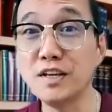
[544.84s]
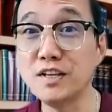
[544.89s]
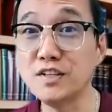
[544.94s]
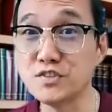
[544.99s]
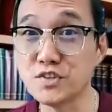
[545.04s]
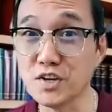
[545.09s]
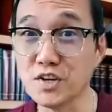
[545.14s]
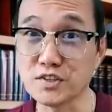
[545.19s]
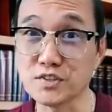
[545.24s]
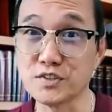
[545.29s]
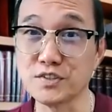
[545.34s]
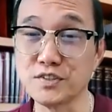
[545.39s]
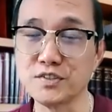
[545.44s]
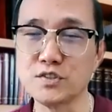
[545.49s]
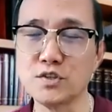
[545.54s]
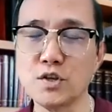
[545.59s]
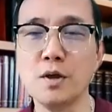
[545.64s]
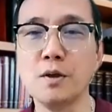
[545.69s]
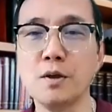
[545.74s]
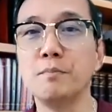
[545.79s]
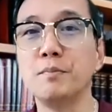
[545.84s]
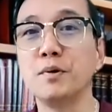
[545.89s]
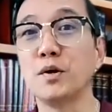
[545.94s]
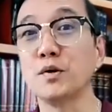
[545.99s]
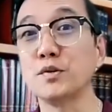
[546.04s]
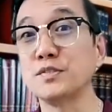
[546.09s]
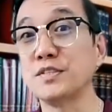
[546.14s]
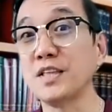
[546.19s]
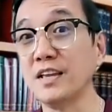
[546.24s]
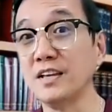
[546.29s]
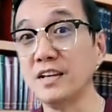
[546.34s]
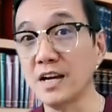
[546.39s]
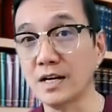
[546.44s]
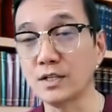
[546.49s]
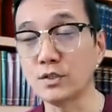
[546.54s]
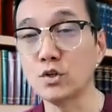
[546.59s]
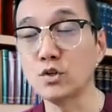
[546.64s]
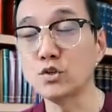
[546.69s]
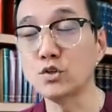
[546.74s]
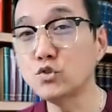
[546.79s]
injections because they
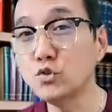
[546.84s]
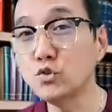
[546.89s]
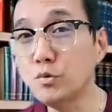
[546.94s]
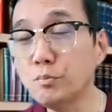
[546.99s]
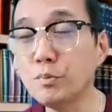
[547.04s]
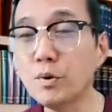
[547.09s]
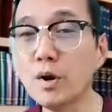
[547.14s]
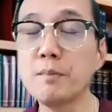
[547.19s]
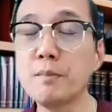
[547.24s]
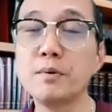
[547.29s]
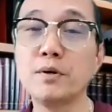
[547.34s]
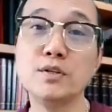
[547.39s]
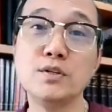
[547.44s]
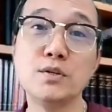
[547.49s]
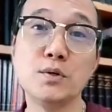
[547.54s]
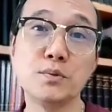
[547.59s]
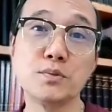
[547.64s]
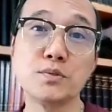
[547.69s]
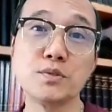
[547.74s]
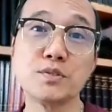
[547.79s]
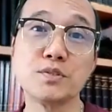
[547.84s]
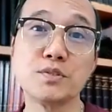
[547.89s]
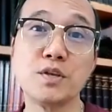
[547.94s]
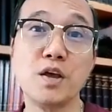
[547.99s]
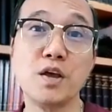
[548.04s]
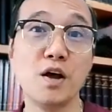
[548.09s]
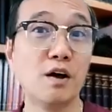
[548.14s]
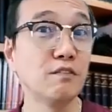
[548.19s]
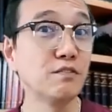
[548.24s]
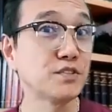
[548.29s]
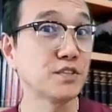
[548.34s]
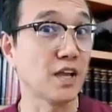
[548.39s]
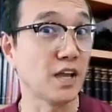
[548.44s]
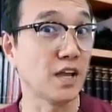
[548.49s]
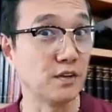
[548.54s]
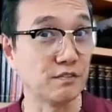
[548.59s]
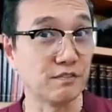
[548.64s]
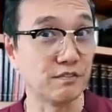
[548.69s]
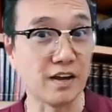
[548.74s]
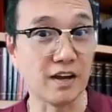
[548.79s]
got two primary doses of
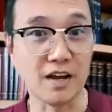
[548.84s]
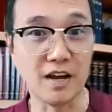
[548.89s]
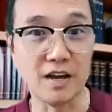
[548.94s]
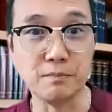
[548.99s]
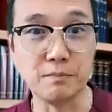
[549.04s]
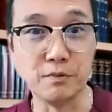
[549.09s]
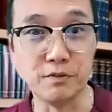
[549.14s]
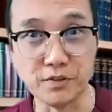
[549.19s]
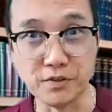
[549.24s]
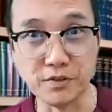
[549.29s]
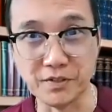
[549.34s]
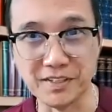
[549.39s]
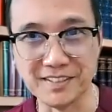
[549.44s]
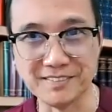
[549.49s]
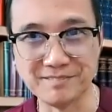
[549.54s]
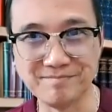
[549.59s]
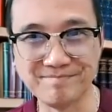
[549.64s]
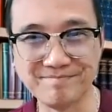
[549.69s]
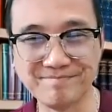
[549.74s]
Sinovac and Moderna.